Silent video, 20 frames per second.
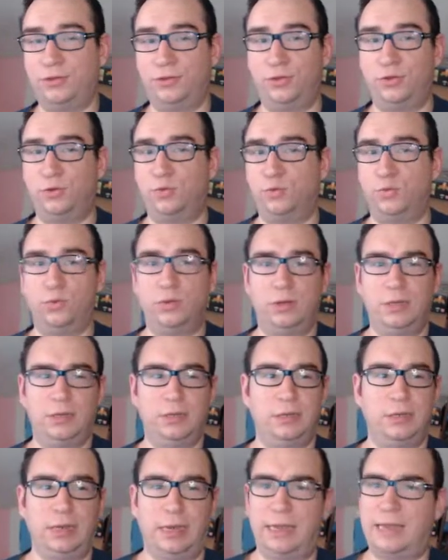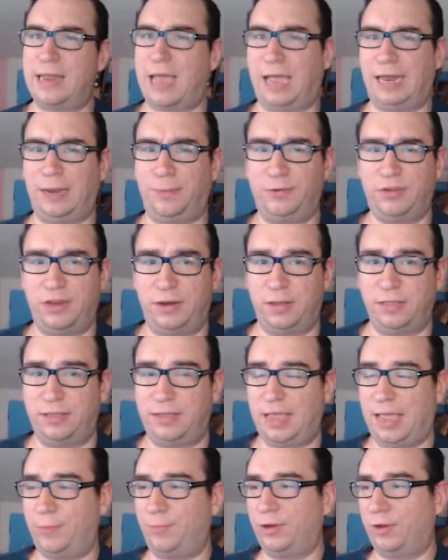2, 90% of the
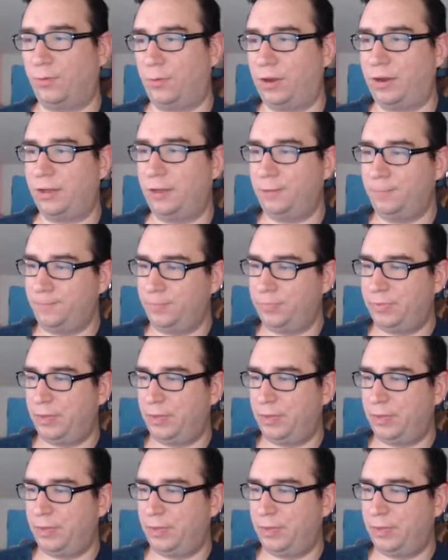time in Arena.